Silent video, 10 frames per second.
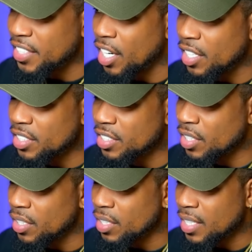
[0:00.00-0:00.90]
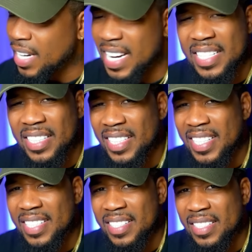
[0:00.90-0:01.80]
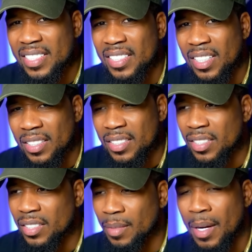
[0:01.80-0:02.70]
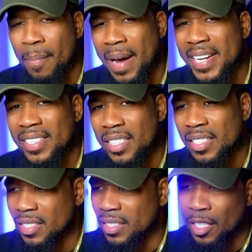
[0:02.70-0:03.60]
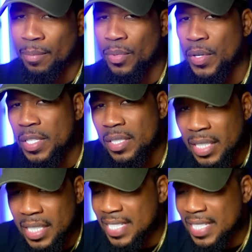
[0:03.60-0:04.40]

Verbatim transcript: Duckster? I slid since a youngster. Talking about Mighty Ducks, the young boys